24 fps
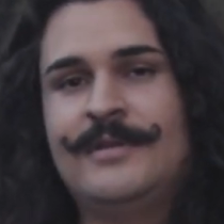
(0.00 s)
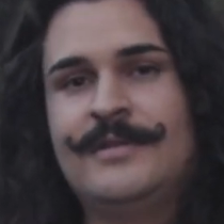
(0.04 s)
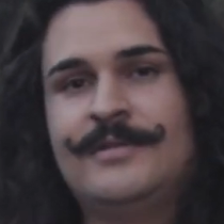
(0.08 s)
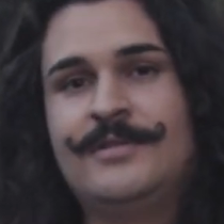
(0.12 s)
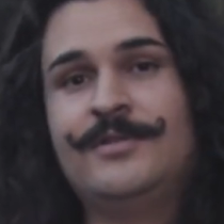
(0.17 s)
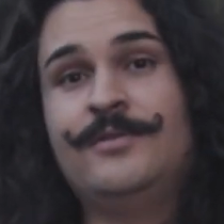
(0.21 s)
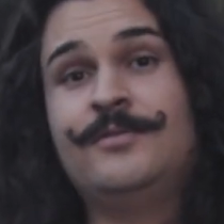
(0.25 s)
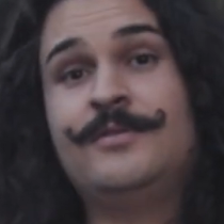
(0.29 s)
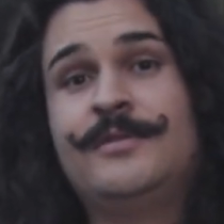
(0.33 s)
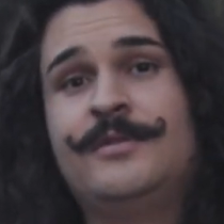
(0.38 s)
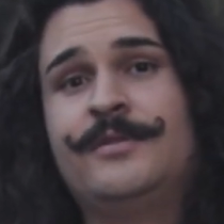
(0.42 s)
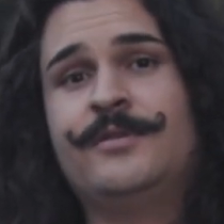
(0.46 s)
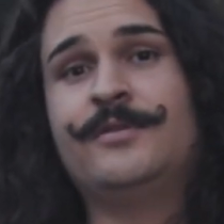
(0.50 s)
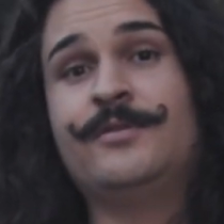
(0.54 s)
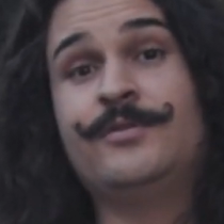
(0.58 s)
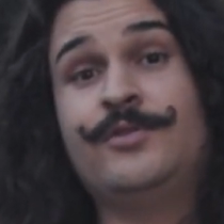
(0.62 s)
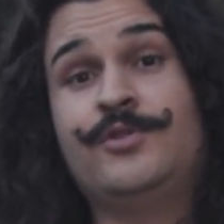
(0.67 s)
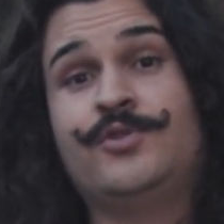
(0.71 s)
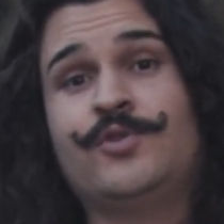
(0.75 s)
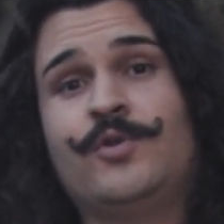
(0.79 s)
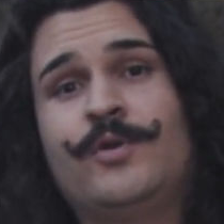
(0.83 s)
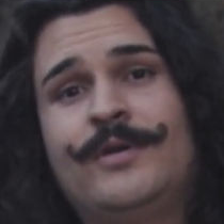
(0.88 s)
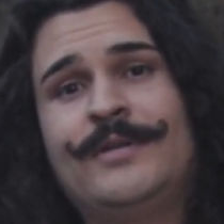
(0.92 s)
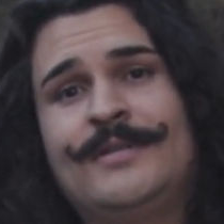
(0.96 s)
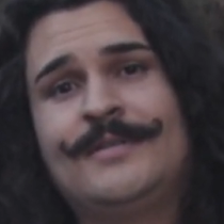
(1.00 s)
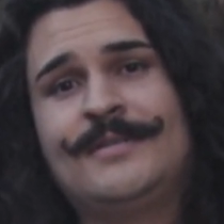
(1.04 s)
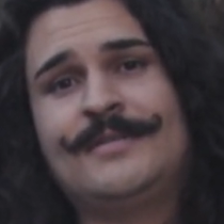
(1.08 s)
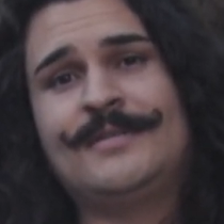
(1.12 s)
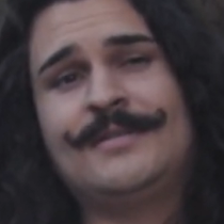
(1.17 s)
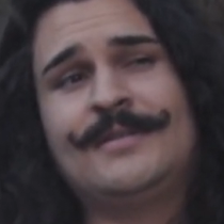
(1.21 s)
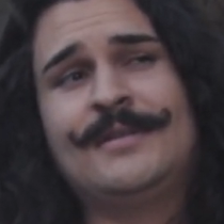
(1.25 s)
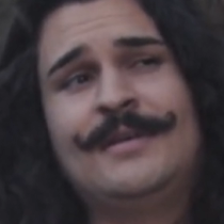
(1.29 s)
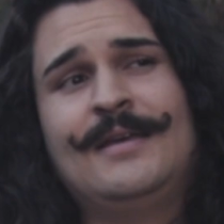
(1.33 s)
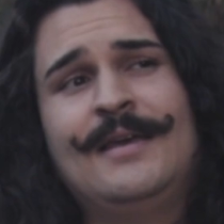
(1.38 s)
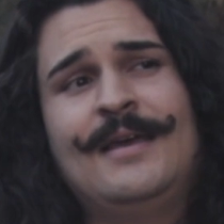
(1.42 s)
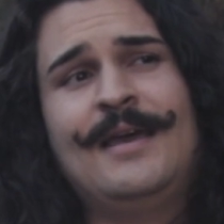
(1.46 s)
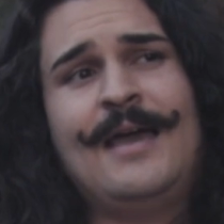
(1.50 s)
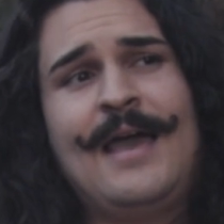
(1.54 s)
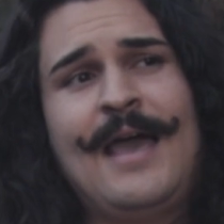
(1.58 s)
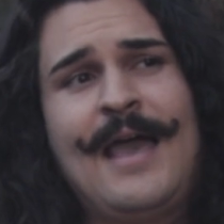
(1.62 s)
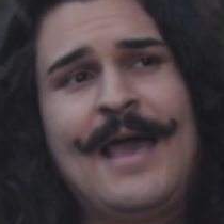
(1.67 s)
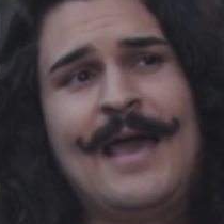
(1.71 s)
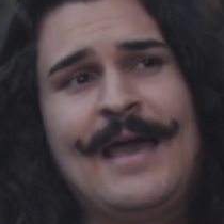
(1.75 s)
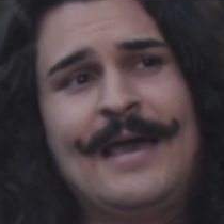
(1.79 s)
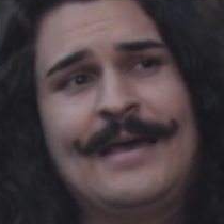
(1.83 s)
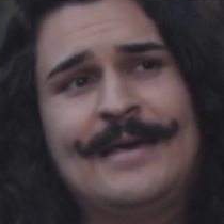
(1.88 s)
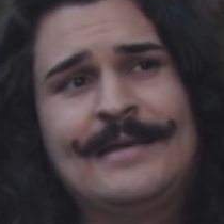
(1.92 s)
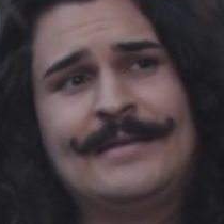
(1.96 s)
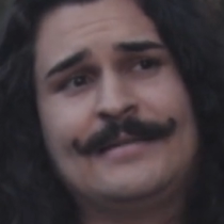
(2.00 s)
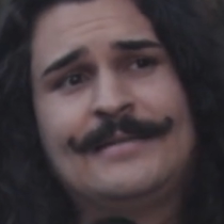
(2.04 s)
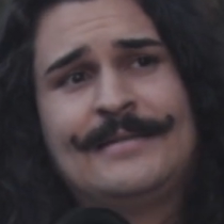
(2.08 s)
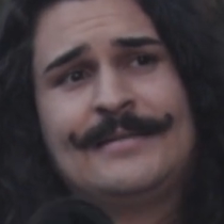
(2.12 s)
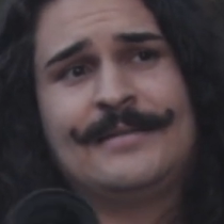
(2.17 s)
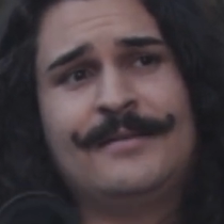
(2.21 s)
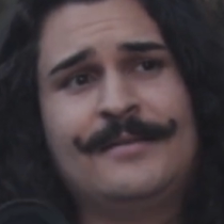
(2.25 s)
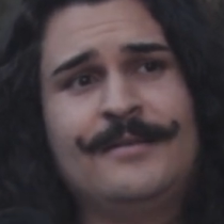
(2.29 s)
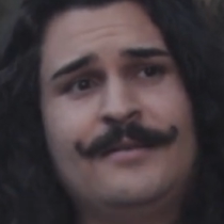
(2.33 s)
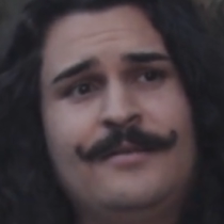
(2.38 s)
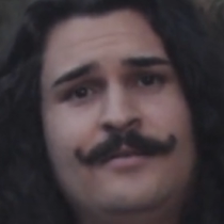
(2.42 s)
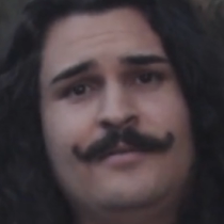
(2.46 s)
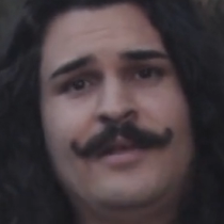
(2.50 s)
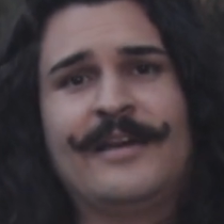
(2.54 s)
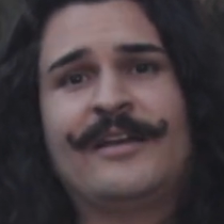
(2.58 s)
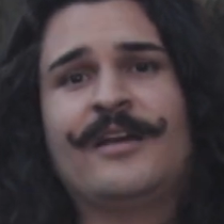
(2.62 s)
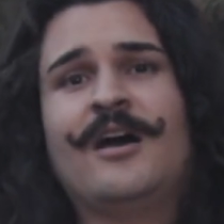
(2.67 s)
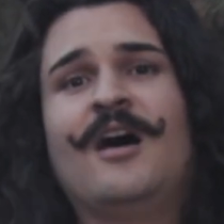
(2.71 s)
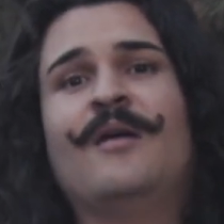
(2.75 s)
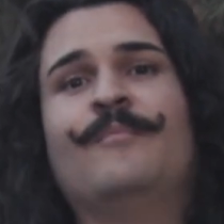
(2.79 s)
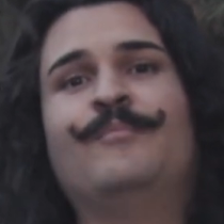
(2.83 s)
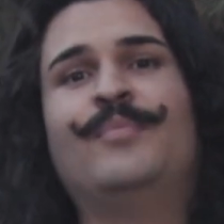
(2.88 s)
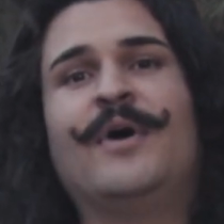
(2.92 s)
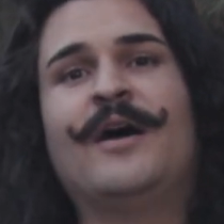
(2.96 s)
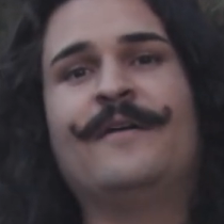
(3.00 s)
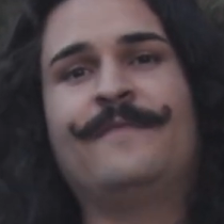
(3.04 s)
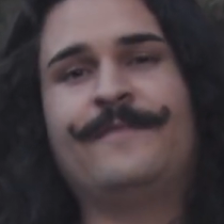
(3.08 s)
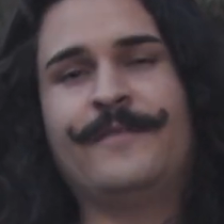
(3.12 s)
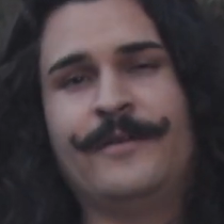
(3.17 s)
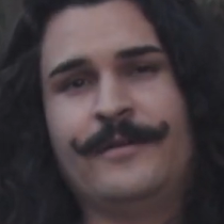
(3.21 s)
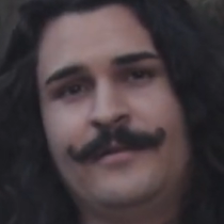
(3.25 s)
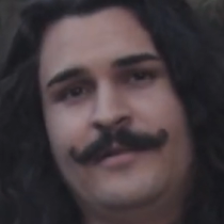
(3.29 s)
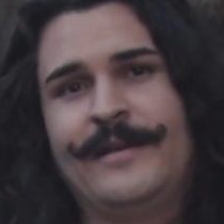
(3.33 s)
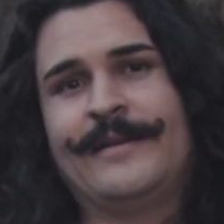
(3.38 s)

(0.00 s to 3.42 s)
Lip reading: is using your joints as like a buffer,